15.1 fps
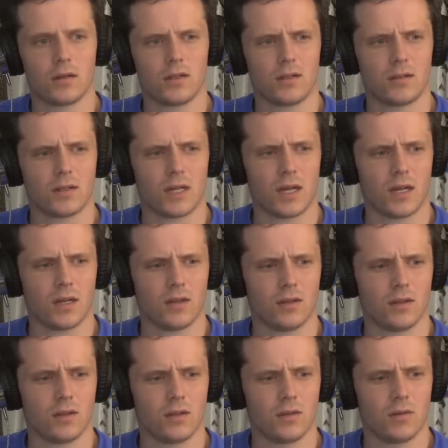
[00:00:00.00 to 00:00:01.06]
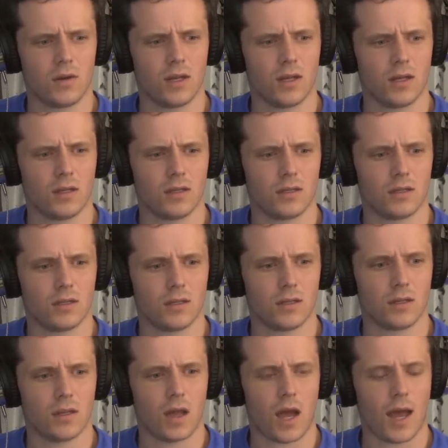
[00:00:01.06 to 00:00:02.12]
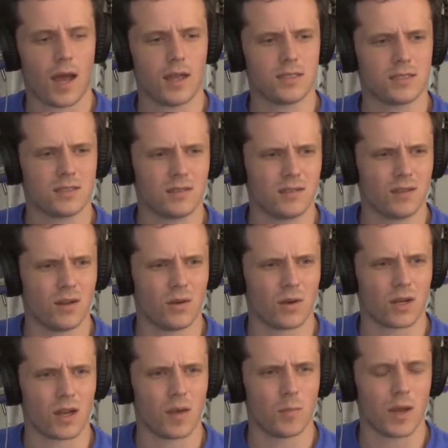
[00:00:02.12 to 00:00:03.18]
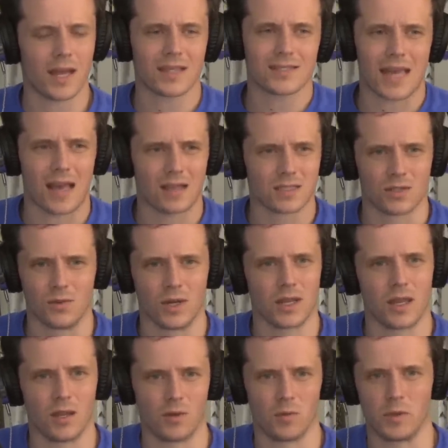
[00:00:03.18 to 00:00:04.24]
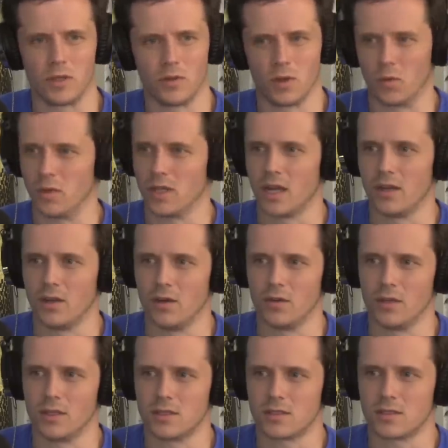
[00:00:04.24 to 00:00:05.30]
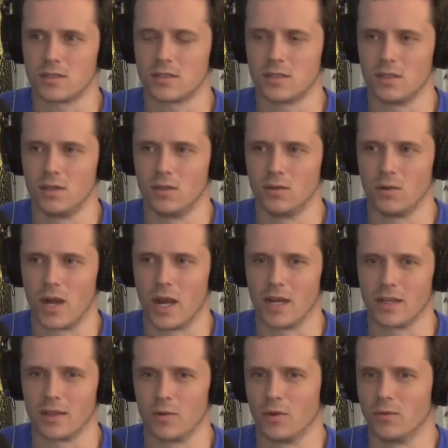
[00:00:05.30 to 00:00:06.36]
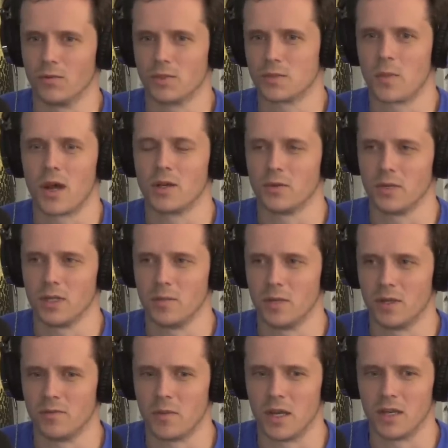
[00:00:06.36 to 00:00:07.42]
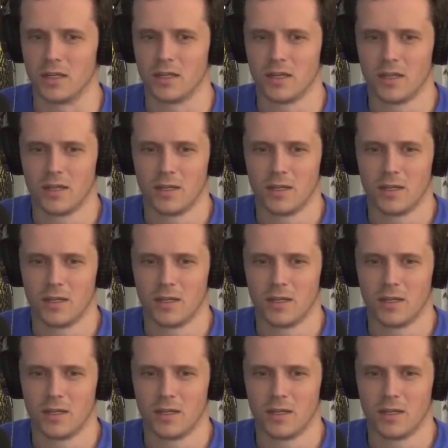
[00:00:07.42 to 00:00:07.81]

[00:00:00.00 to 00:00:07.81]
Oh God, who do I still know a couple. I guess Allison Ringhand would be the only one that I know that's still writing that would respond to an email of mine.